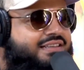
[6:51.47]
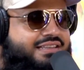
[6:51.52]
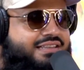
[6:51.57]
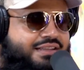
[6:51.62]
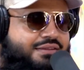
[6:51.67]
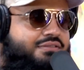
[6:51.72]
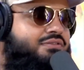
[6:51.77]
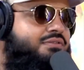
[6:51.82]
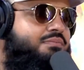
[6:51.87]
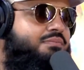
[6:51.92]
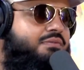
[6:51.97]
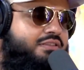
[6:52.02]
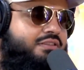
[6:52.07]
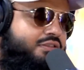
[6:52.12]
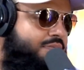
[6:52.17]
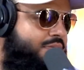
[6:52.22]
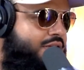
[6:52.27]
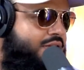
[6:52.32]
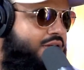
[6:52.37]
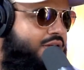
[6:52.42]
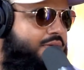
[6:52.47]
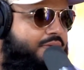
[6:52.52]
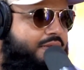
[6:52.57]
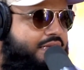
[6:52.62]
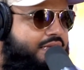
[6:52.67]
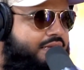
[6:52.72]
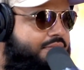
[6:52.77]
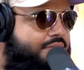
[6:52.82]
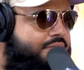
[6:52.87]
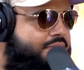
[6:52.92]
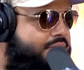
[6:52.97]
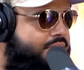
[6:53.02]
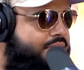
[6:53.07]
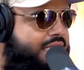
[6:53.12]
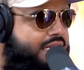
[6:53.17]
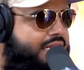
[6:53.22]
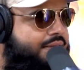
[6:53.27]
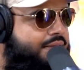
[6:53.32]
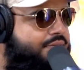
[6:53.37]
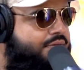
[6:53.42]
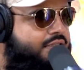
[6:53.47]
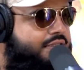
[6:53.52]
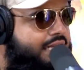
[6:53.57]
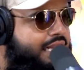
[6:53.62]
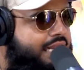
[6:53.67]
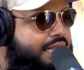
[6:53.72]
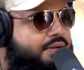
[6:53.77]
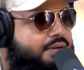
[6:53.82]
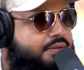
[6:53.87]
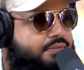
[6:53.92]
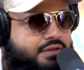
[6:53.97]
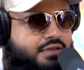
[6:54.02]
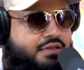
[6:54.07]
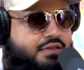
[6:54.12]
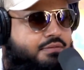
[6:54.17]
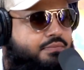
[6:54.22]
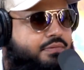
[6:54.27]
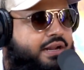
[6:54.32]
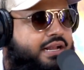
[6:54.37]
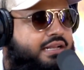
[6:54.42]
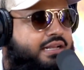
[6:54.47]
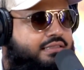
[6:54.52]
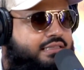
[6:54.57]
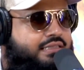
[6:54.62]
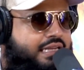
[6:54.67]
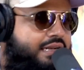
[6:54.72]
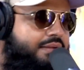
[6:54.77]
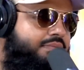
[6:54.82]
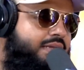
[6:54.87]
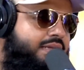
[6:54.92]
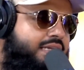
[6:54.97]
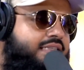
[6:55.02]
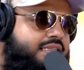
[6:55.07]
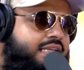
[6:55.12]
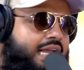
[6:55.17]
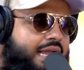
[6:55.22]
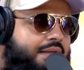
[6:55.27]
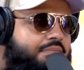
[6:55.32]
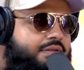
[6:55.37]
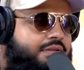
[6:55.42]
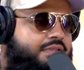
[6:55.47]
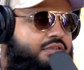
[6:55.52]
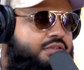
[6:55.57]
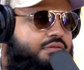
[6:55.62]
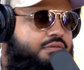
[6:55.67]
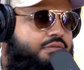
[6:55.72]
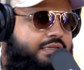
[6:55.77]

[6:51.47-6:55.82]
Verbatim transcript: it was super dope, and being able to collaborate with other brands kind of makes it happen too.